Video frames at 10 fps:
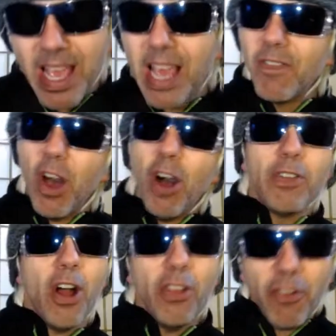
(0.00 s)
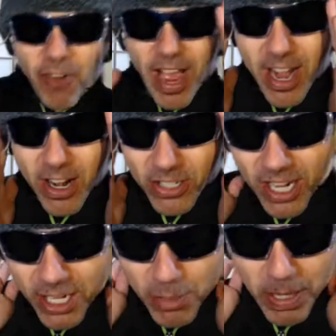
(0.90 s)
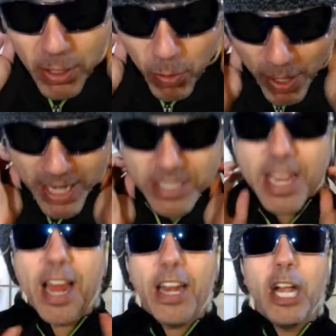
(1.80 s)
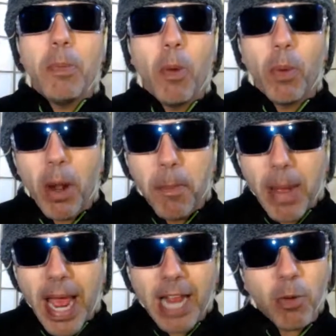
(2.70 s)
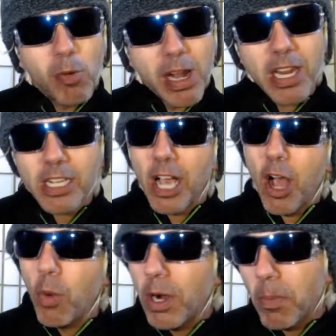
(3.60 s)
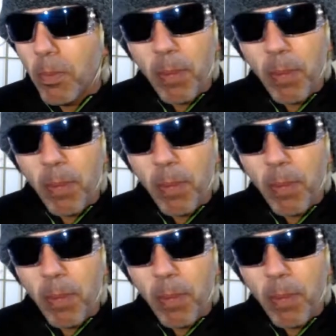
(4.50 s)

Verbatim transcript: involved in all the fires. It has been crazy out here, but we are back. We're ready to go. We are